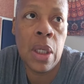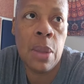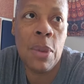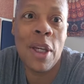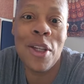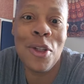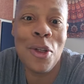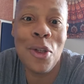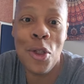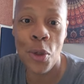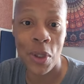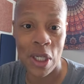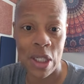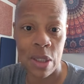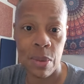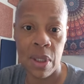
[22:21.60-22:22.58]
Because you're
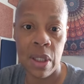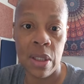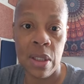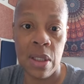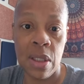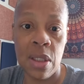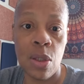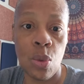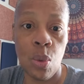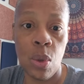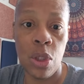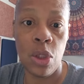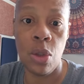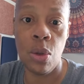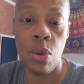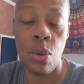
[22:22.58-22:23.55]
doing this because this is
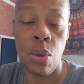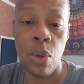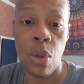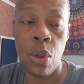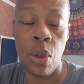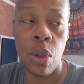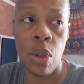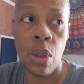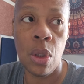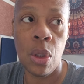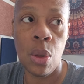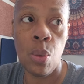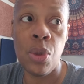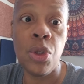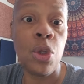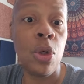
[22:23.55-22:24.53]
what you
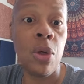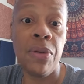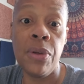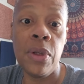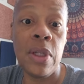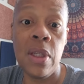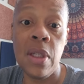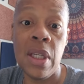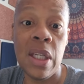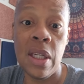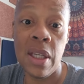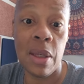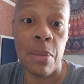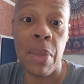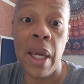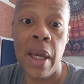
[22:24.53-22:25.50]
would do if you didn't
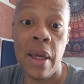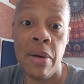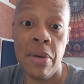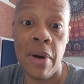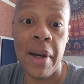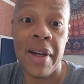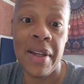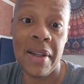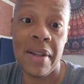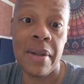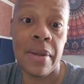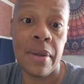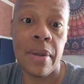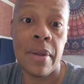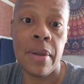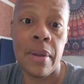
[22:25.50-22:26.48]
get paid, right?
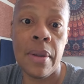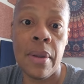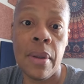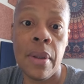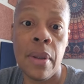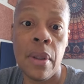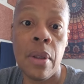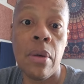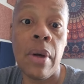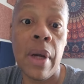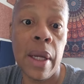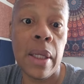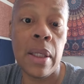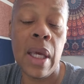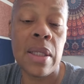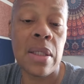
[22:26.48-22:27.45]

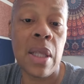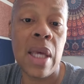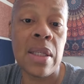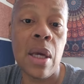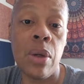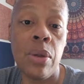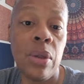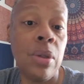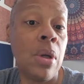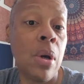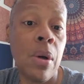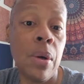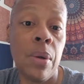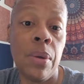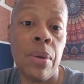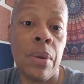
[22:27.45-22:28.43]
Right? That's how you
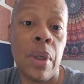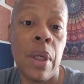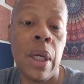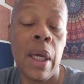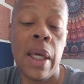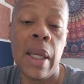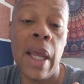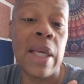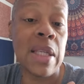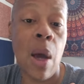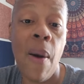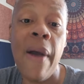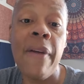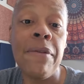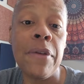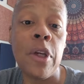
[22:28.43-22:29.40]
know. And that's how
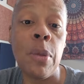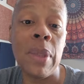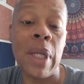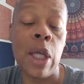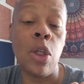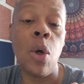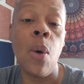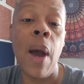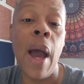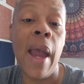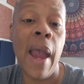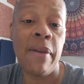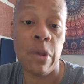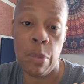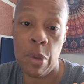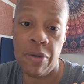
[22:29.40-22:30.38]
I feel, but I know I
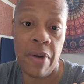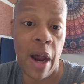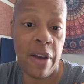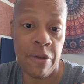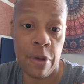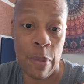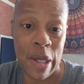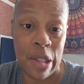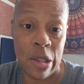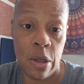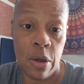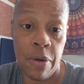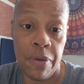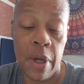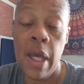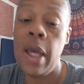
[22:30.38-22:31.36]
have to provide for
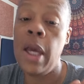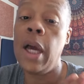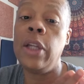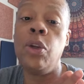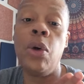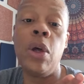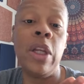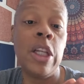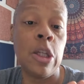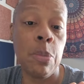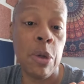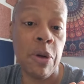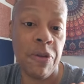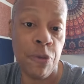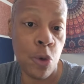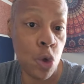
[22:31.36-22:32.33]
myself. I know I need to
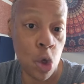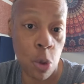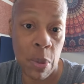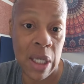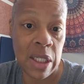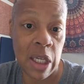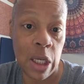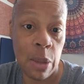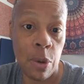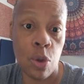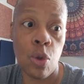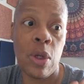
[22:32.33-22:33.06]
put food on my table.